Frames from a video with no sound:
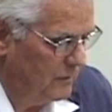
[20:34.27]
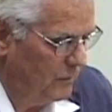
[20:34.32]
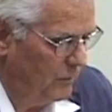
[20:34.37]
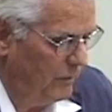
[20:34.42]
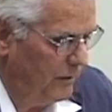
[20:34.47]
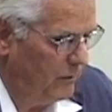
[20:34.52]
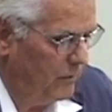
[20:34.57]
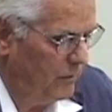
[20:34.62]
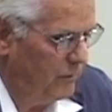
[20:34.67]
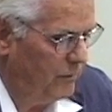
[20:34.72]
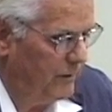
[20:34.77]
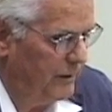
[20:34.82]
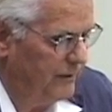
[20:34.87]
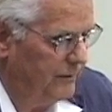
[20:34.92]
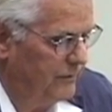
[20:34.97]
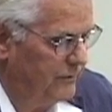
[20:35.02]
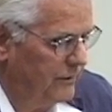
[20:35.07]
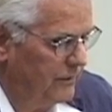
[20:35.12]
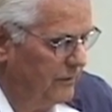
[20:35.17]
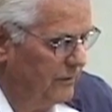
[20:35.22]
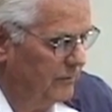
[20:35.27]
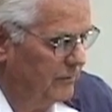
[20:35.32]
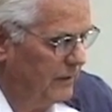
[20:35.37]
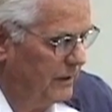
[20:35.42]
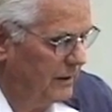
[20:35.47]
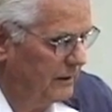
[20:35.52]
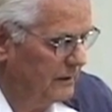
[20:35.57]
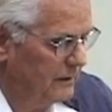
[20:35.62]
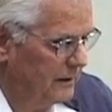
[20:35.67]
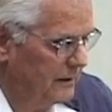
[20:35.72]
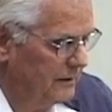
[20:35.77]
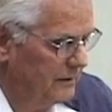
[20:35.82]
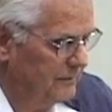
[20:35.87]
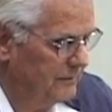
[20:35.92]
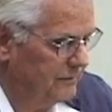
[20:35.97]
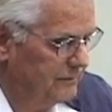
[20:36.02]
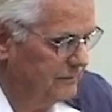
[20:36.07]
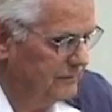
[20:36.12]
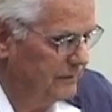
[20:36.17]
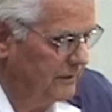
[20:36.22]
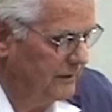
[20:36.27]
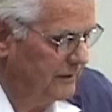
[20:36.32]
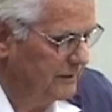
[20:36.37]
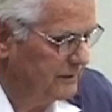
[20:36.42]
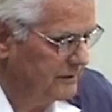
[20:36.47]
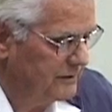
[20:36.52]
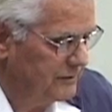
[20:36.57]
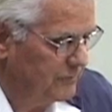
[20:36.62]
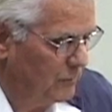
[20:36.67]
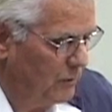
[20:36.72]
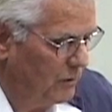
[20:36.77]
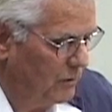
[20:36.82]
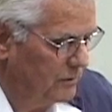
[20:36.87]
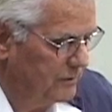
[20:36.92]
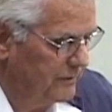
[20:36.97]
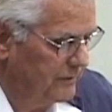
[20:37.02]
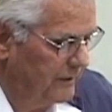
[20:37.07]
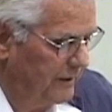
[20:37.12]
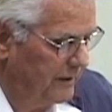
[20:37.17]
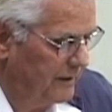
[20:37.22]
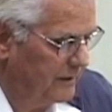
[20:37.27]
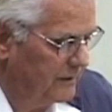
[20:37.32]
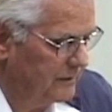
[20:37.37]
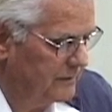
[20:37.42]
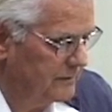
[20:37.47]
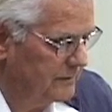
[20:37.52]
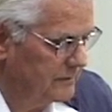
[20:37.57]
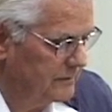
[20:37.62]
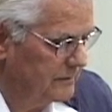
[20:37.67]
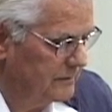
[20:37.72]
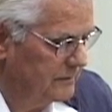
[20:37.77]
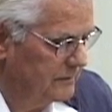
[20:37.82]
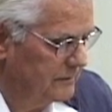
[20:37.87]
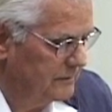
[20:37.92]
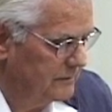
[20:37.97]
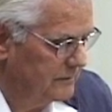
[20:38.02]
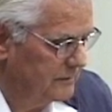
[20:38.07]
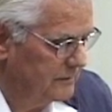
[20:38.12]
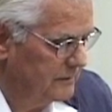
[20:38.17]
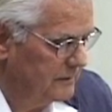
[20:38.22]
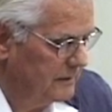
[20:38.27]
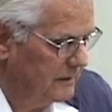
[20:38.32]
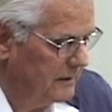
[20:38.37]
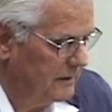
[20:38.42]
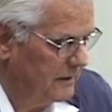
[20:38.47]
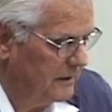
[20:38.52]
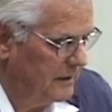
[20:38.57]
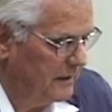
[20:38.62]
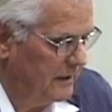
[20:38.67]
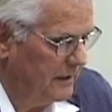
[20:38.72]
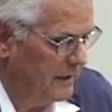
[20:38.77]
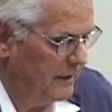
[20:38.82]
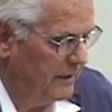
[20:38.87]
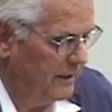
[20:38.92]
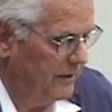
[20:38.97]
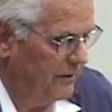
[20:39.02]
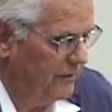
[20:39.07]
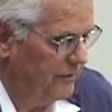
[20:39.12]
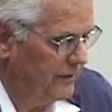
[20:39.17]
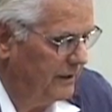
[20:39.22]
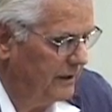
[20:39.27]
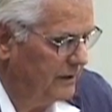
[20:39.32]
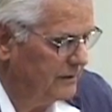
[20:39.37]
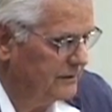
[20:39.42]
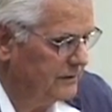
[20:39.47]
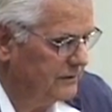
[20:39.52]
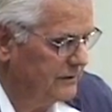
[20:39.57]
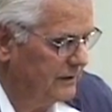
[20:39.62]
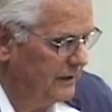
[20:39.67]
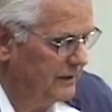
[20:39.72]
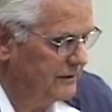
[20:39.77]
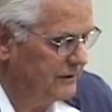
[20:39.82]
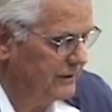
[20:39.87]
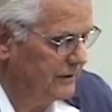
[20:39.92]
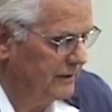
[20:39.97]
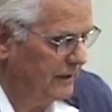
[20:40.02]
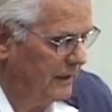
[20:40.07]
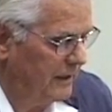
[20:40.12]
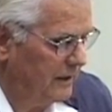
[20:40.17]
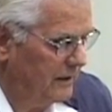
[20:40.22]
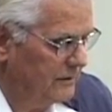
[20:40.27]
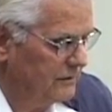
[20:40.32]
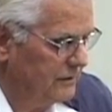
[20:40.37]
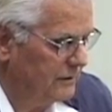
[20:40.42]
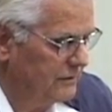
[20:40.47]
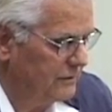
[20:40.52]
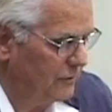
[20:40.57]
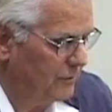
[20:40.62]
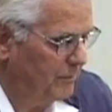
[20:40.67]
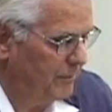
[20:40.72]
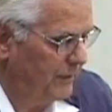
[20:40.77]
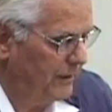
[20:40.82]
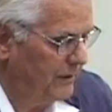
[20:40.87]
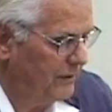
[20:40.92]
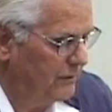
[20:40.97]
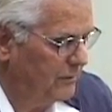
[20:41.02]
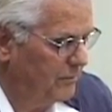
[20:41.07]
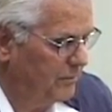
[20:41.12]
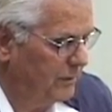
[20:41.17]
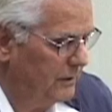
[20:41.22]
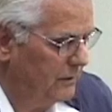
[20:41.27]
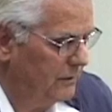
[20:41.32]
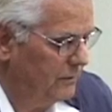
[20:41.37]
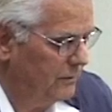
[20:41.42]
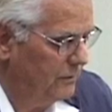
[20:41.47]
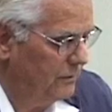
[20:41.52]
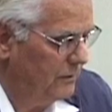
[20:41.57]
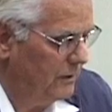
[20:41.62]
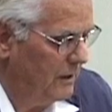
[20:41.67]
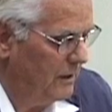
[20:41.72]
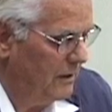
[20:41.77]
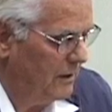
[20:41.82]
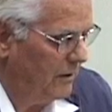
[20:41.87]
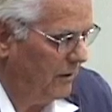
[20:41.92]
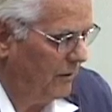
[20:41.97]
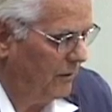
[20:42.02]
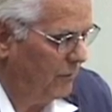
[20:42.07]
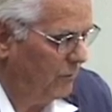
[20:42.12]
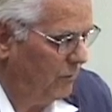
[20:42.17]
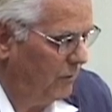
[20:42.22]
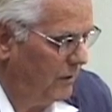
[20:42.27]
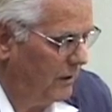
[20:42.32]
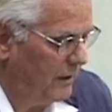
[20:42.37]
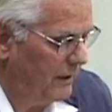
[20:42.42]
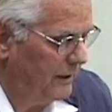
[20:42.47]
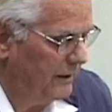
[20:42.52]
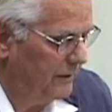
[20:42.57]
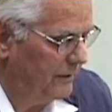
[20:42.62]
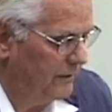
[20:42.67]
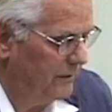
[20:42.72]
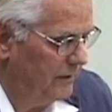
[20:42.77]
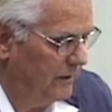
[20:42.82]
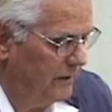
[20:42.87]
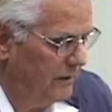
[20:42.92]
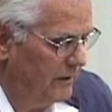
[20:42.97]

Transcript: We will return, my love, to this small town here the Alsatian houses are pale blue or white,